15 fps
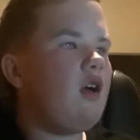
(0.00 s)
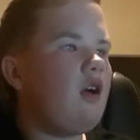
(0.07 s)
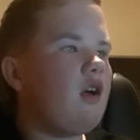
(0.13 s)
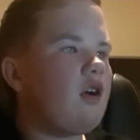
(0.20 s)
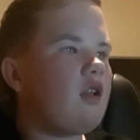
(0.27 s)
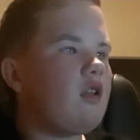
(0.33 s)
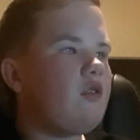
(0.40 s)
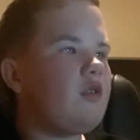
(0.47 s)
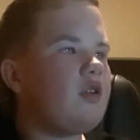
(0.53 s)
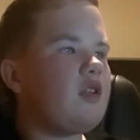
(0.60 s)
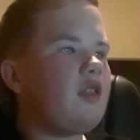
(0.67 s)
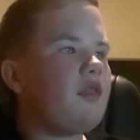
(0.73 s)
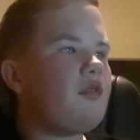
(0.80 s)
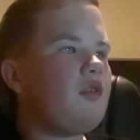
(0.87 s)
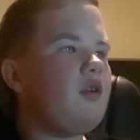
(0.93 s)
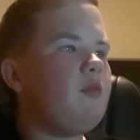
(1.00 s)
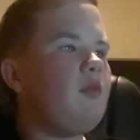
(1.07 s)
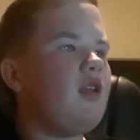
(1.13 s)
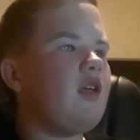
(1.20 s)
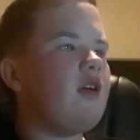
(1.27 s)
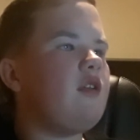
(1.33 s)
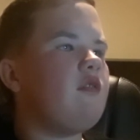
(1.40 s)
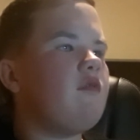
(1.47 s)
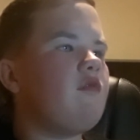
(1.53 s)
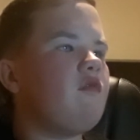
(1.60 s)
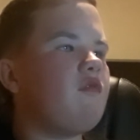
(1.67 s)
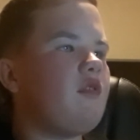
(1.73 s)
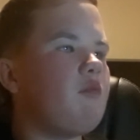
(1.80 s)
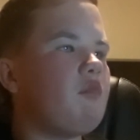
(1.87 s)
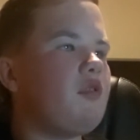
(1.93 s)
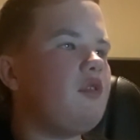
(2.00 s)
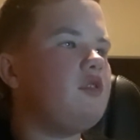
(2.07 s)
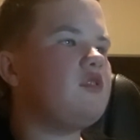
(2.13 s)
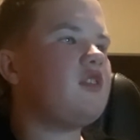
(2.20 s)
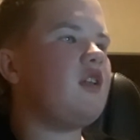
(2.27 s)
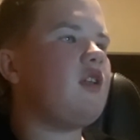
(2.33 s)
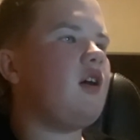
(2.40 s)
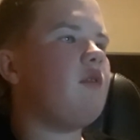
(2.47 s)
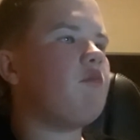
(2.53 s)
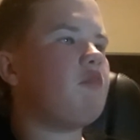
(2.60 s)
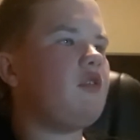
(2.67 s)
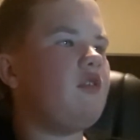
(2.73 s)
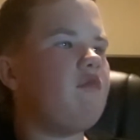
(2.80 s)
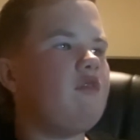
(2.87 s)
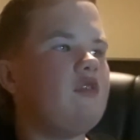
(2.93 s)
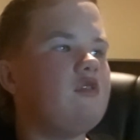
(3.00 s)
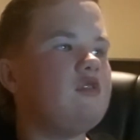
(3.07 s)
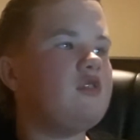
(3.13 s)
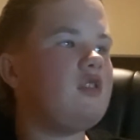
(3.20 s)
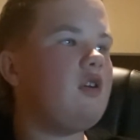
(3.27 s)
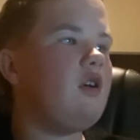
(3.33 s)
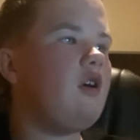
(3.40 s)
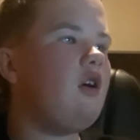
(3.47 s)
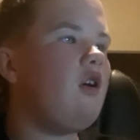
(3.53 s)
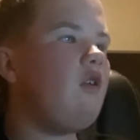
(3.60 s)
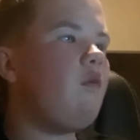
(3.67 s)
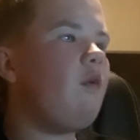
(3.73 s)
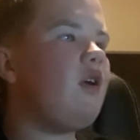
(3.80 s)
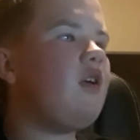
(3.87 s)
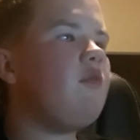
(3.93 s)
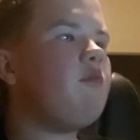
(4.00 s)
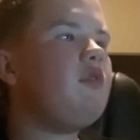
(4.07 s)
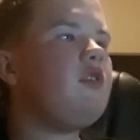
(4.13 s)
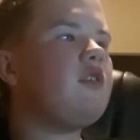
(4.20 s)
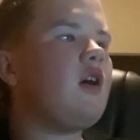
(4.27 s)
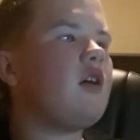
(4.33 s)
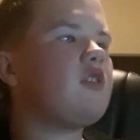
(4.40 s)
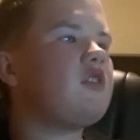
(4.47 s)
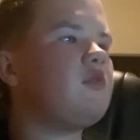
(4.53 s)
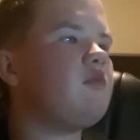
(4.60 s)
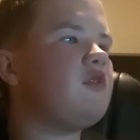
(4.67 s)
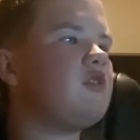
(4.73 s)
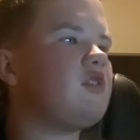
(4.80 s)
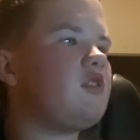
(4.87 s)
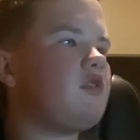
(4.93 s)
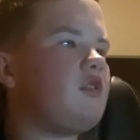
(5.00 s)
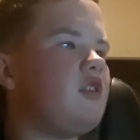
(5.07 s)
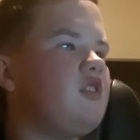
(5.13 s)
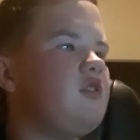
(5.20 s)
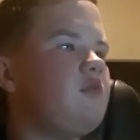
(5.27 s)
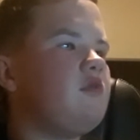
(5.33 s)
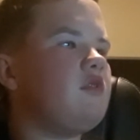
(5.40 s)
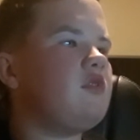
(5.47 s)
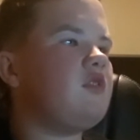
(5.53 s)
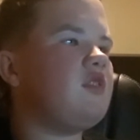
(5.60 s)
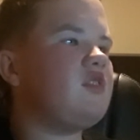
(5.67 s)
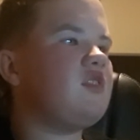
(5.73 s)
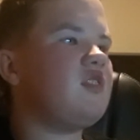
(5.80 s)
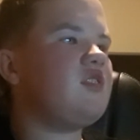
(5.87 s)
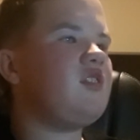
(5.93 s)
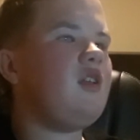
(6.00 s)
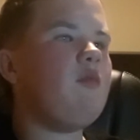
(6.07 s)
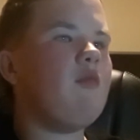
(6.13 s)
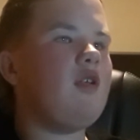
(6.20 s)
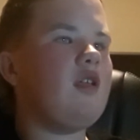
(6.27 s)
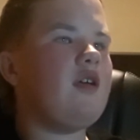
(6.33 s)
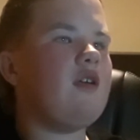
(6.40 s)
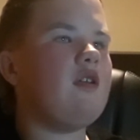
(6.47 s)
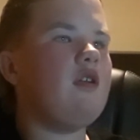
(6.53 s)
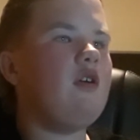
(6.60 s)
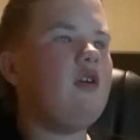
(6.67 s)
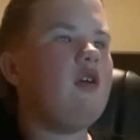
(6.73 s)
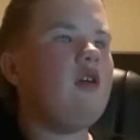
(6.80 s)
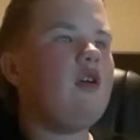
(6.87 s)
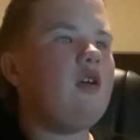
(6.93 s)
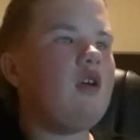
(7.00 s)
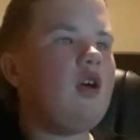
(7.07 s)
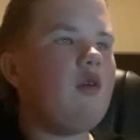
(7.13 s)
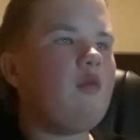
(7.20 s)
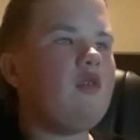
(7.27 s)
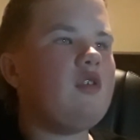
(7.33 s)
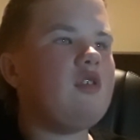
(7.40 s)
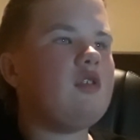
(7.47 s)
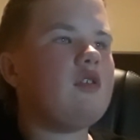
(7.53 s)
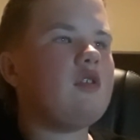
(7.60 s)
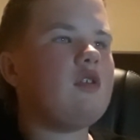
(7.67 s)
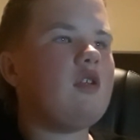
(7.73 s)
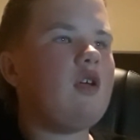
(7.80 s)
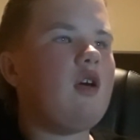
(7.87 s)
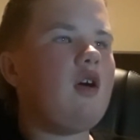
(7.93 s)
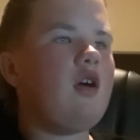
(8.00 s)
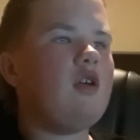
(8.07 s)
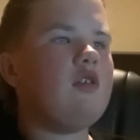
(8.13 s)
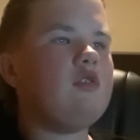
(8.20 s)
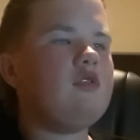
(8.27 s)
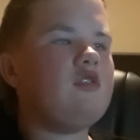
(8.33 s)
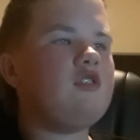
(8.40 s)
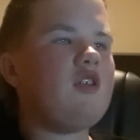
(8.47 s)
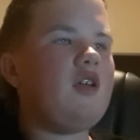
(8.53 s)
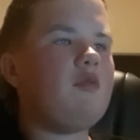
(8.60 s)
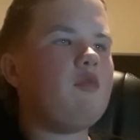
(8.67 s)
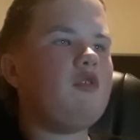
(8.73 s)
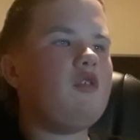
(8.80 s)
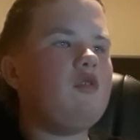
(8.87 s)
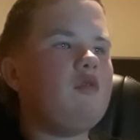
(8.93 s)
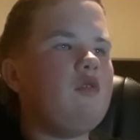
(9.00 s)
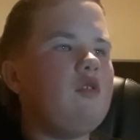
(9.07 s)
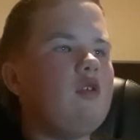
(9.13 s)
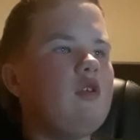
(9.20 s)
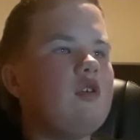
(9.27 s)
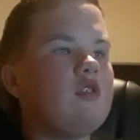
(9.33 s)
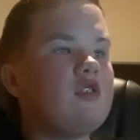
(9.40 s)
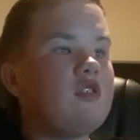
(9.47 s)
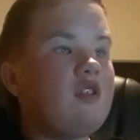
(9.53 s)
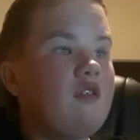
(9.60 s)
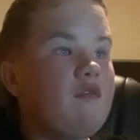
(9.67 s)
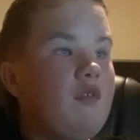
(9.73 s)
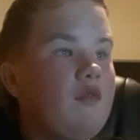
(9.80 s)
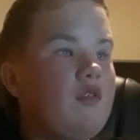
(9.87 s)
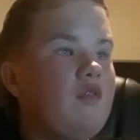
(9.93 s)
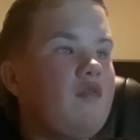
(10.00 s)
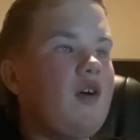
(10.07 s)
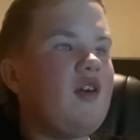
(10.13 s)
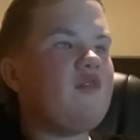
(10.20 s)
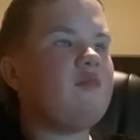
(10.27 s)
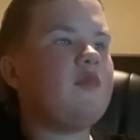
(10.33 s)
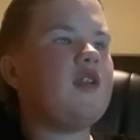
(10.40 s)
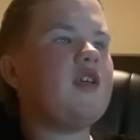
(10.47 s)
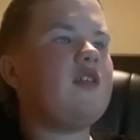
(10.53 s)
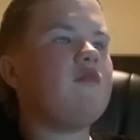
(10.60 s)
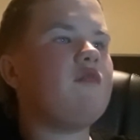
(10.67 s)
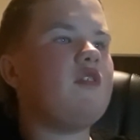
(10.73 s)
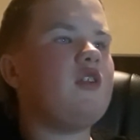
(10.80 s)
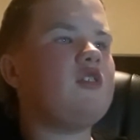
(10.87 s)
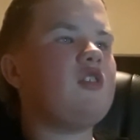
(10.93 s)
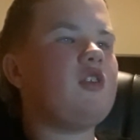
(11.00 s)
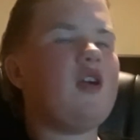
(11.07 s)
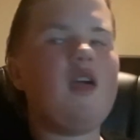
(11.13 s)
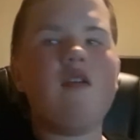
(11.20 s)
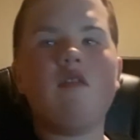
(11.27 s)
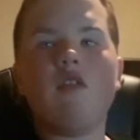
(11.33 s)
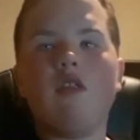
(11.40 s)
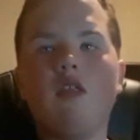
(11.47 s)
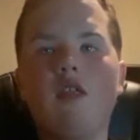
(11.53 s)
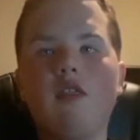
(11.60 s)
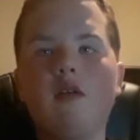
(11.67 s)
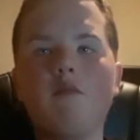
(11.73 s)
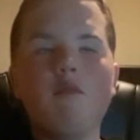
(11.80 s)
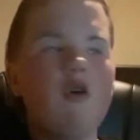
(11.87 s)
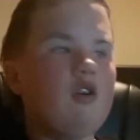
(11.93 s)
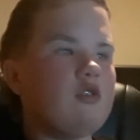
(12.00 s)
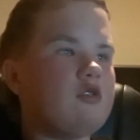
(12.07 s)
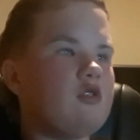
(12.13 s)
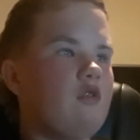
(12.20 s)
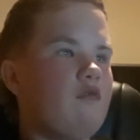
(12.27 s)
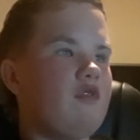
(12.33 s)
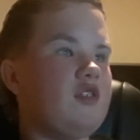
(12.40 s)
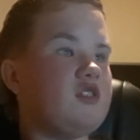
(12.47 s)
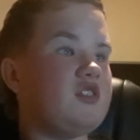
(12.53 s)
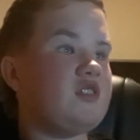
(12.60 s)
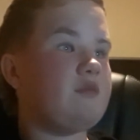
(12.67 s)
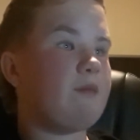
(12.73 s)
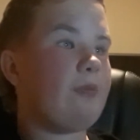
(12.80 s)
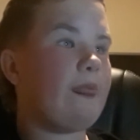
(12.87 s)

including $3 million from Thursday night previews. Weekend production was increased to $60 million and went to debut to $55 million, finishing it in the box office.